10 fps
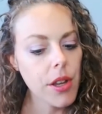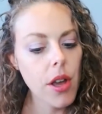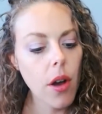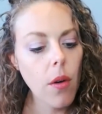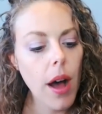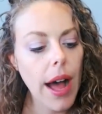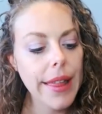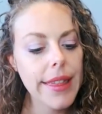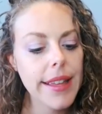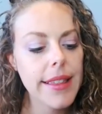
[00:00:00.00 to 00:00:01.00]
you know, I
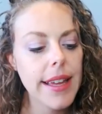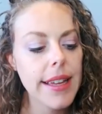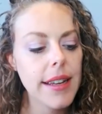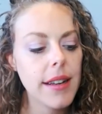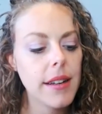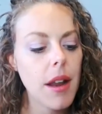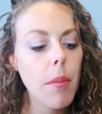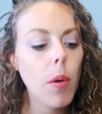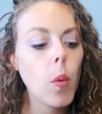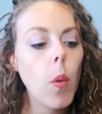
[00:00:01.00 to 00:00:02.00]
think that
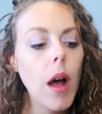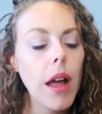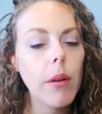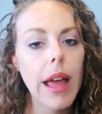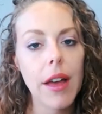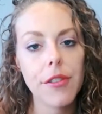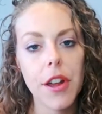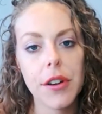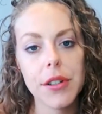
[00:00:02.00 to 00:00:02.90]
number one, we have to